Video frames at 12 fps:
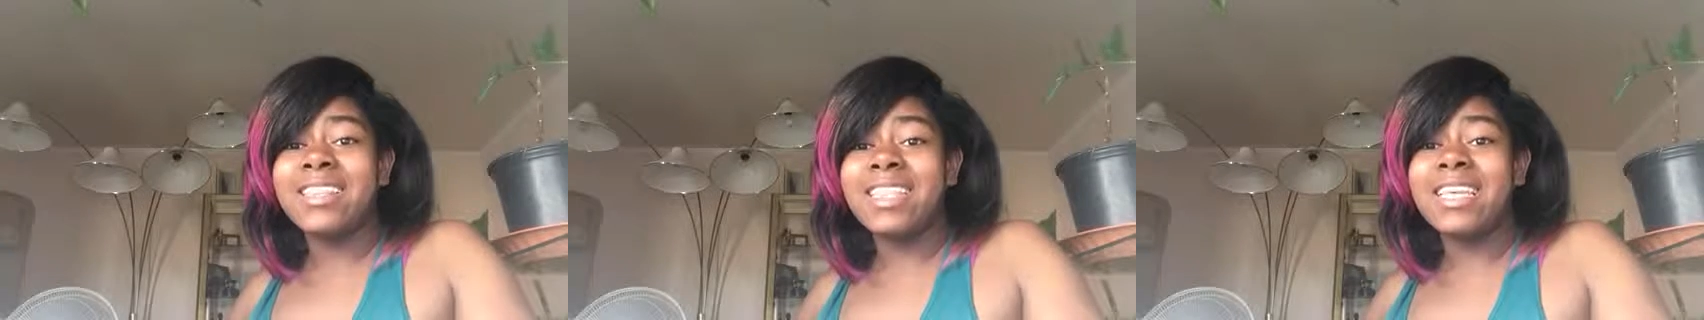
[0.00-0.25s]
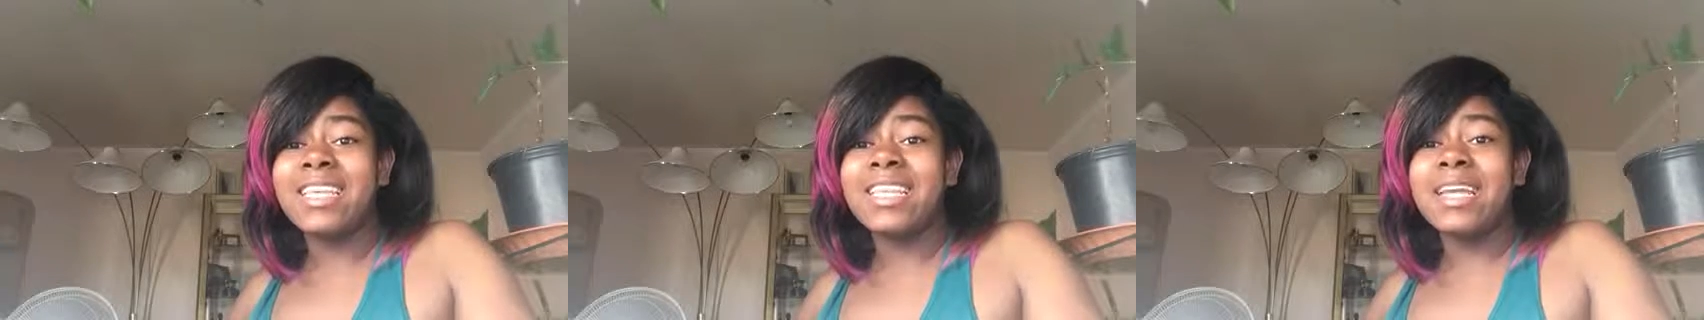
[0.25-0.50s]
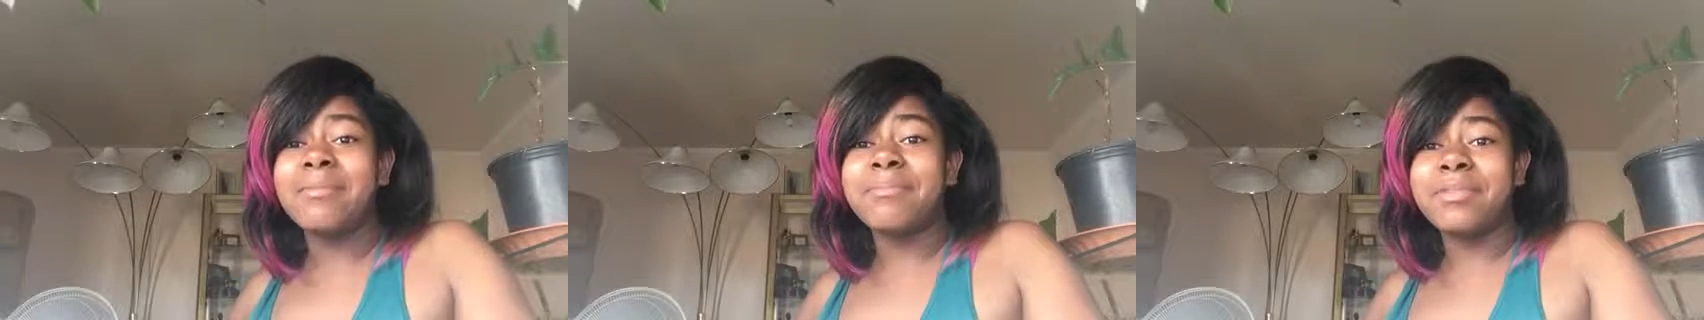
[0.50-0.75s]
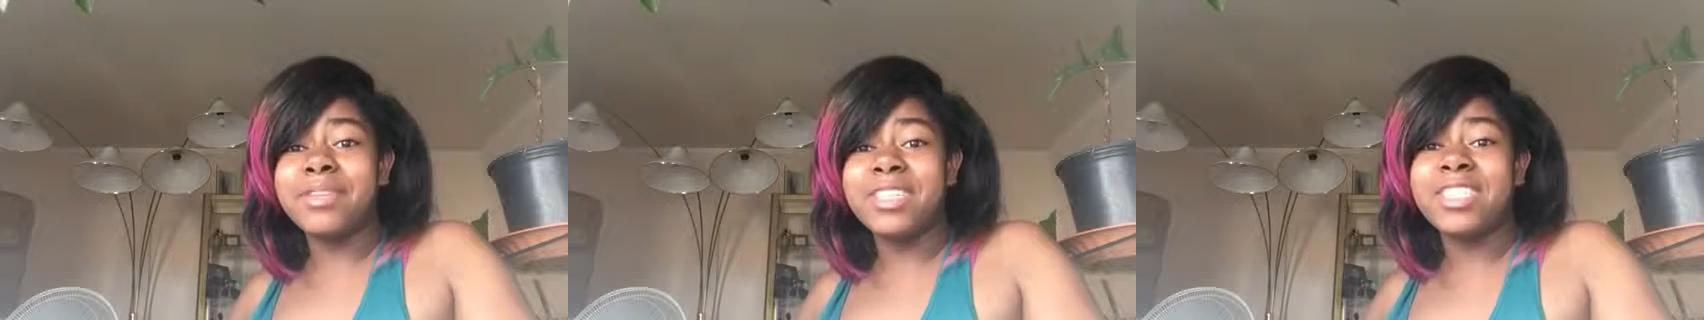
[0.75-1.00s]
then I'm
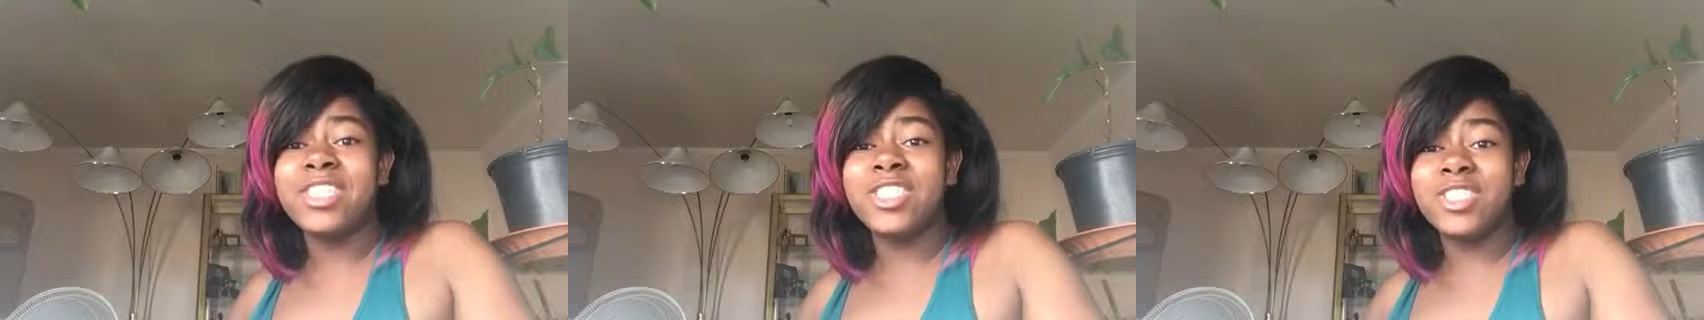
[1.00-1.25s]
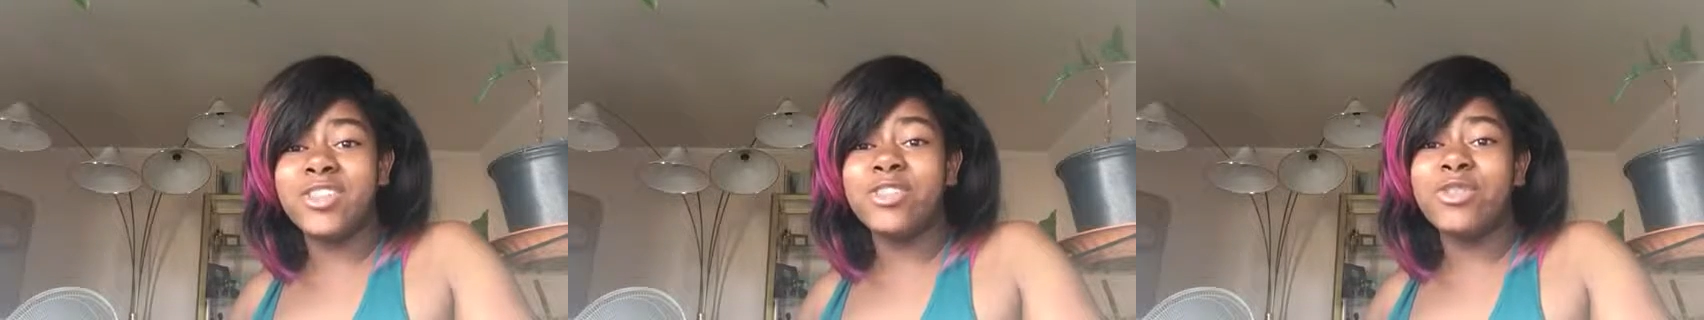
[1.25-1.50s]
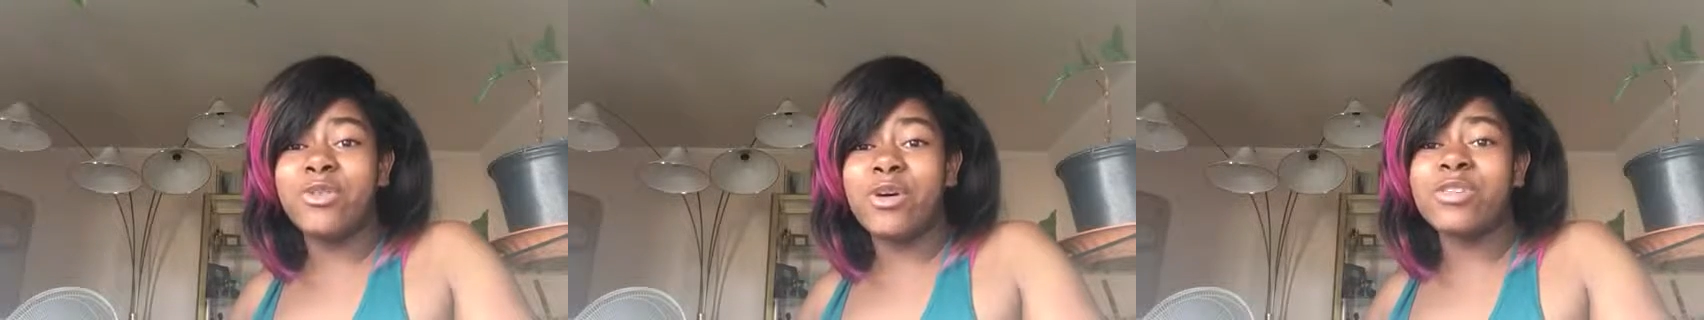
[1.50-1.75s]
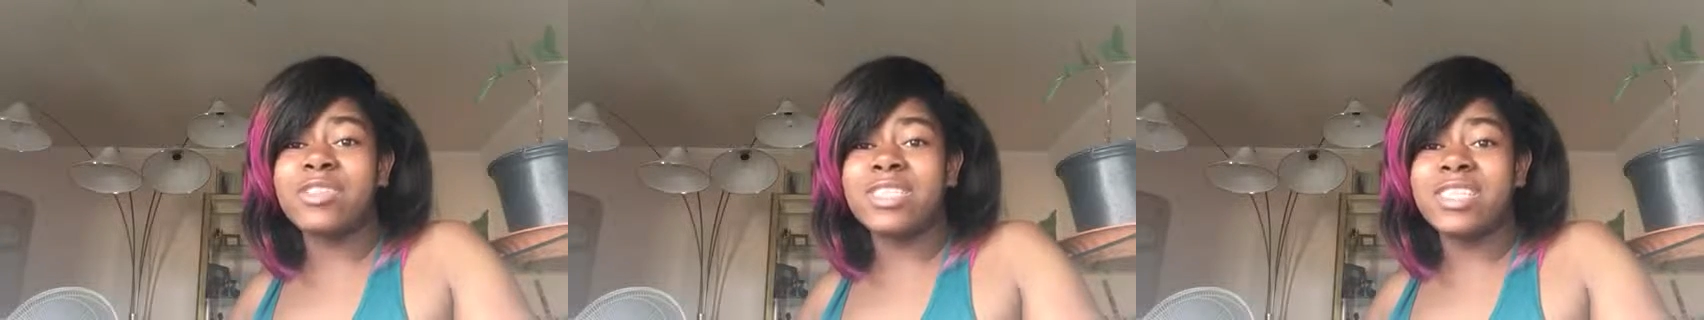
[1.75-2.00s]
pretty sure you
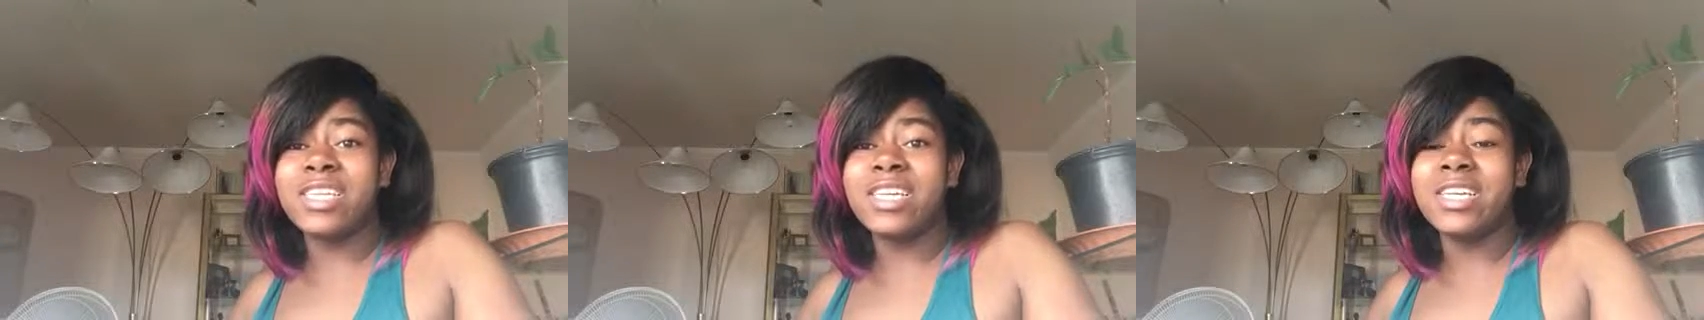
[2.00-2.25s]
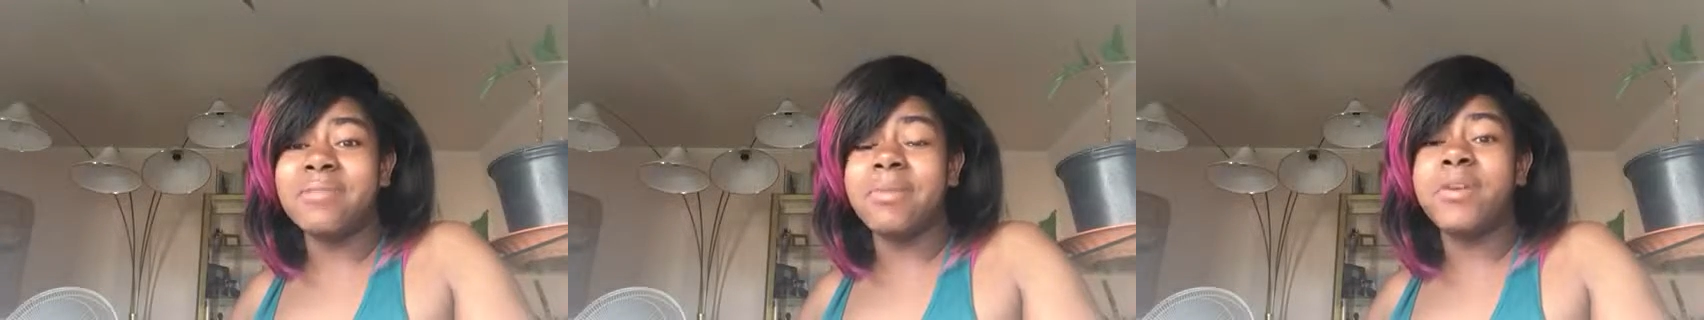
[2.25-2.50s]
won't succeed.